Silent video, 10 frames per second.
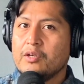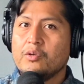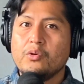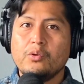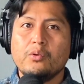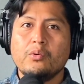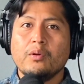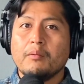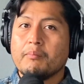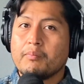
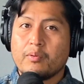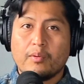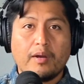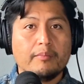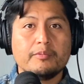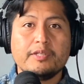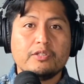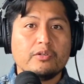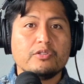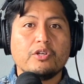who probably
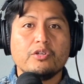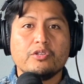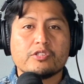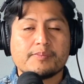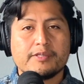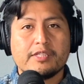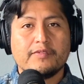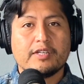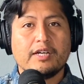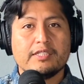don't know your
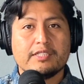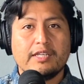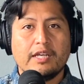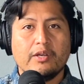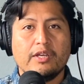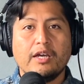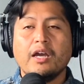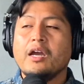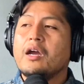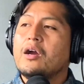specific content area,